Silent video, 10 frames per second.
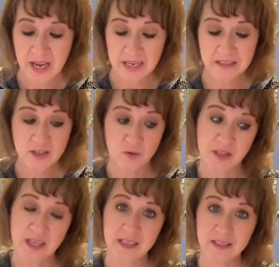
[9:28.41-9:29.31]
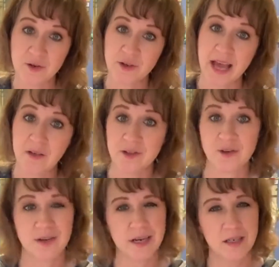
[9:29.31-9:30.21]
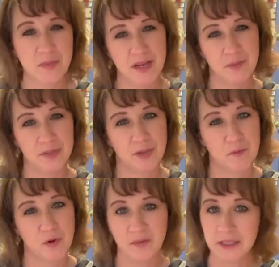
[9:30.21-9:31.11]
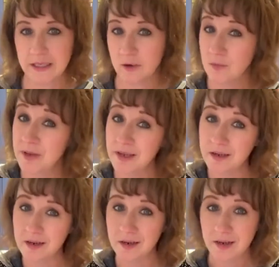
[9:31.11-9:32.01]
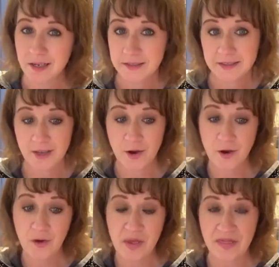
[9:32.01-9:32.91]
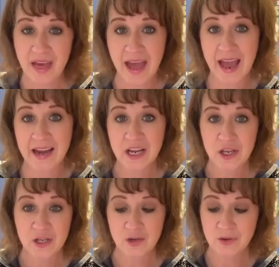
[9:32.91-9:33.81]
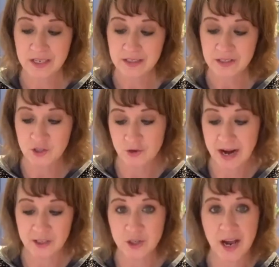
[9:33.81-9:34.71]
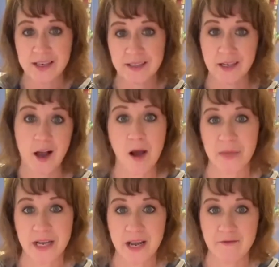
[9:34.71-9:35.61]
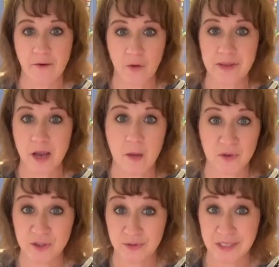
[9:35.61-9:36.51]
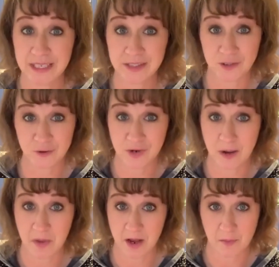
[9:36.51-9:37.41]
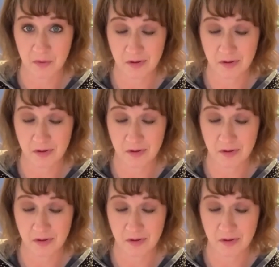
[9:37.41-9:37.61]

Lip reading: And so the things in your calendar need to be able to move a little bit so that you can strategize and accommodate for when the opportunities do come up.